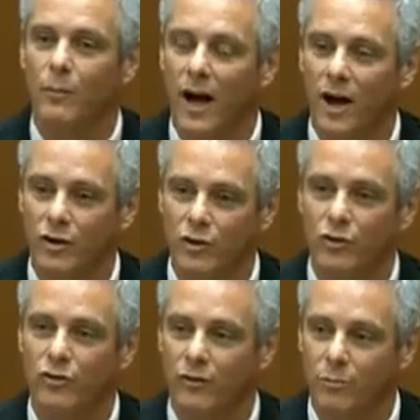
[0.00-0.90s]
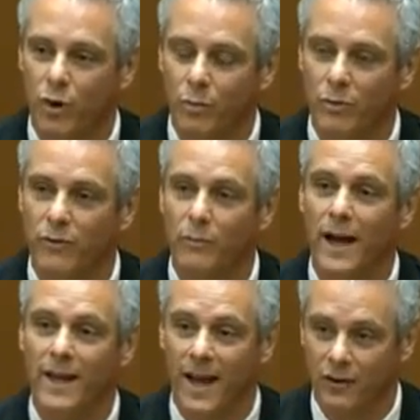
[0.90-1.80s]
about use of
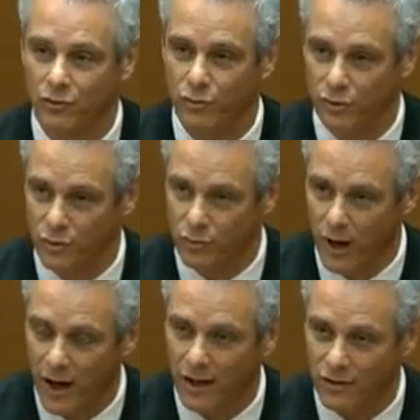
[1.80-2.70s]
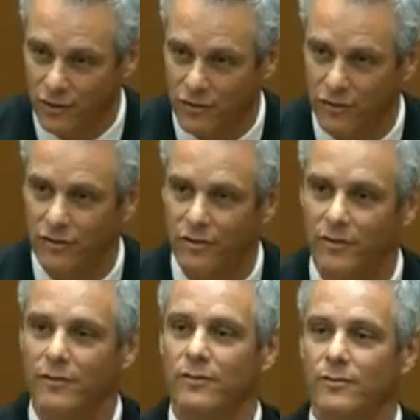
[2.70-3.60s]
propofol by gastroenterologists.